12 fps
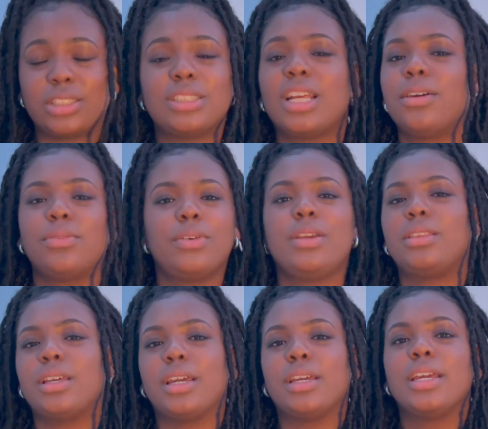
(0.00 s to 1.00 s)
have faith
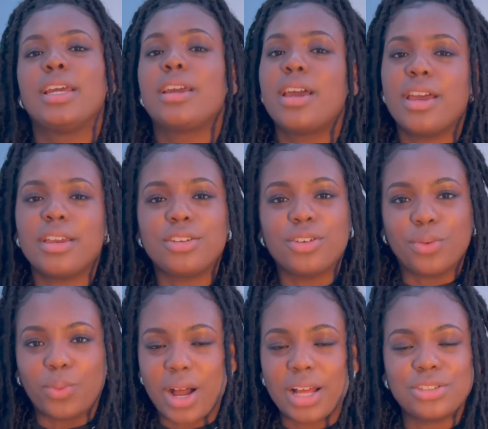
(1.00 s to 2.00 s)
that your
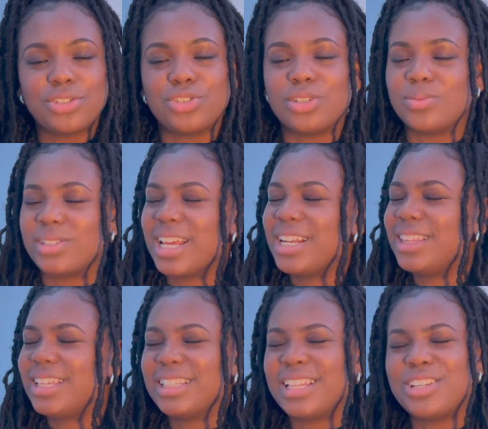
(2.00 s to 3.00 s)
wildest dreams,
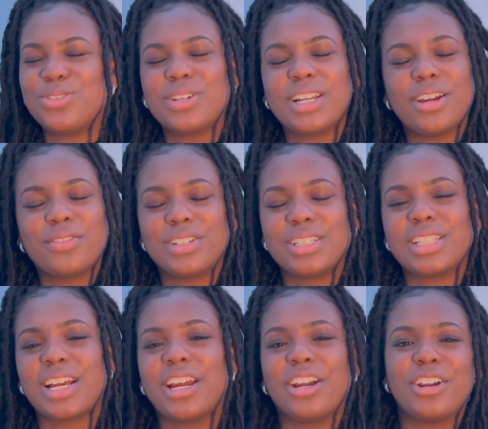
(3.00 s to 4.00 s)
anything that you could ever
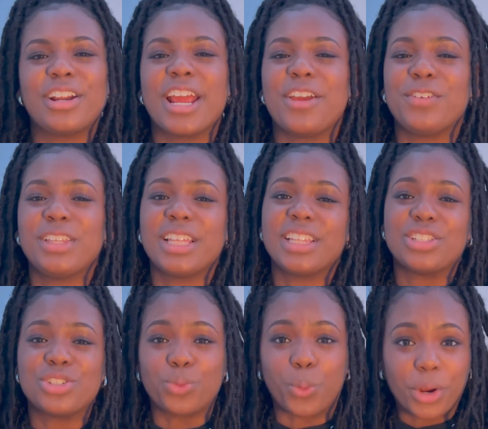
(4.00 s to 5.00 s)
desire, everything that
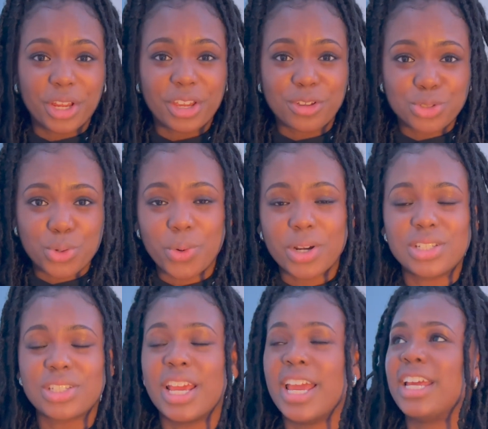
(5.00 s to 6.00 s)
you're working towards,